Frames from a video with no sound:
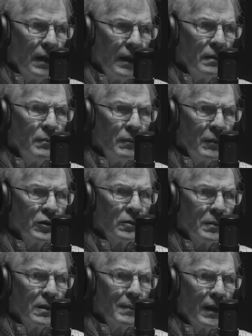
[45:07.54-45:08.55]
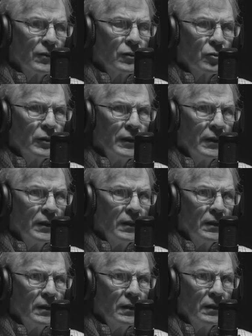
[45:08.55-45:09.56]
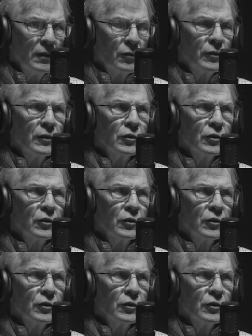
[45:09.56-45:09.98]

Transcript: it must have been about three or